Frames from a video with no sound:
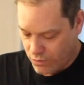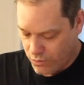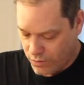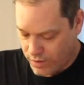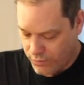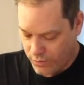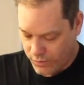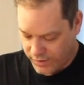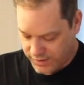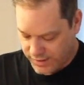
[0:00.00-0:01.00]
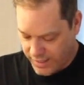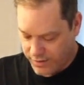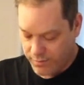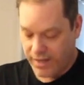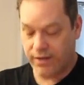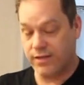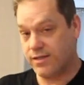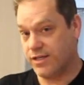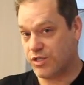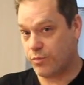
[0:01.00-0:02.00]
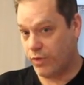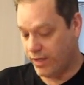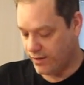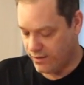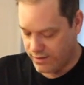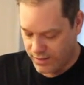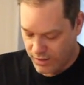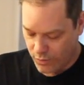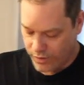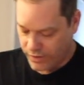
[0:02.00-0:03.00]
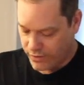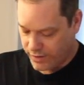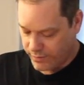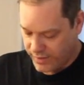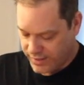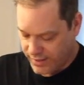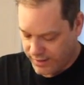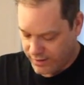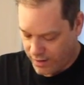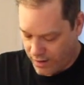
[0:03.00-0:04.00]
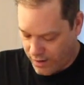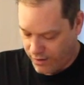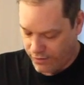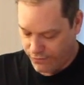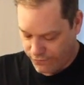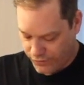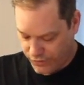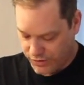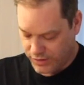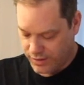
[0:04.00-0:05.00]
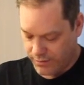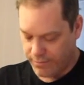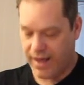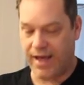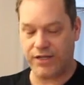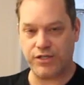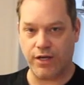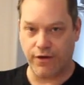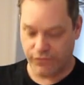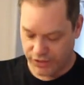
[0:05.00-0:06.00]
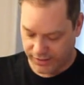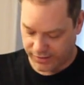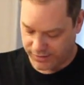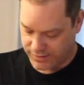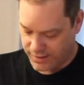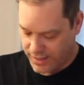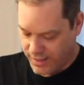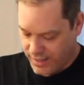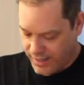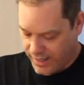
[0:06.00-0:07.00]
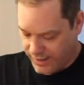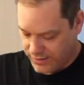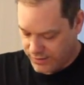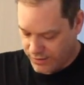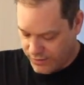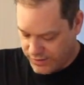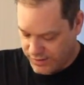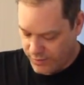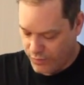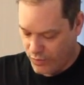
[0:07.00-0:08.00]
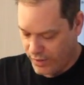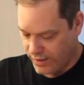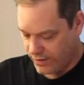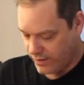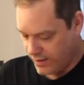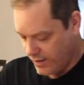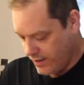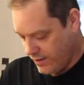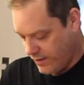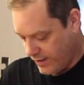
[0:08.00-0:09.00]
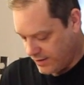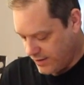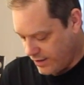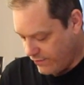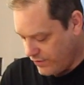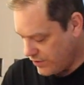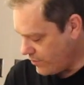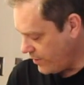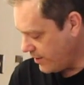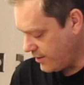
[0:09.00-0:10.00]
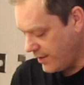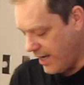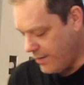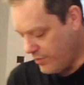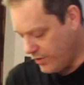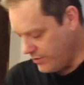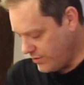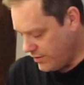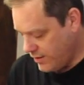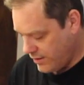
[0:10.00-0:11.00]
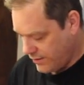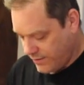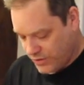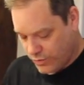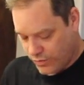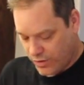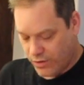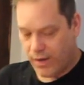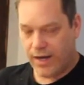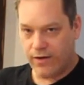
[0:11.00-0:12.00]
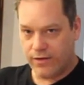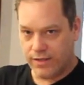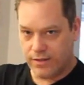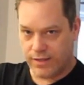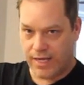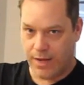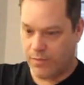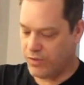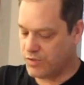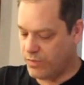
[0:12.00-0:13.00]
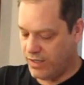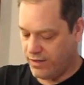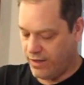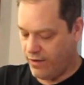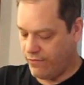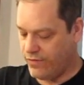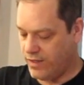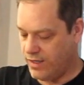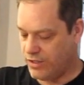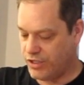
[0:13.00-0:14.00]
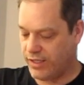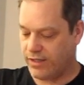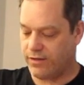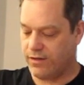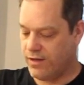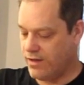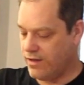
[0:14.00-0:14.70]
Or what we're excited about is this spring, we're going to be getting our first batch of chickens. And so at some point, instead of this going into compost, this will go out into the compost bin of the chicken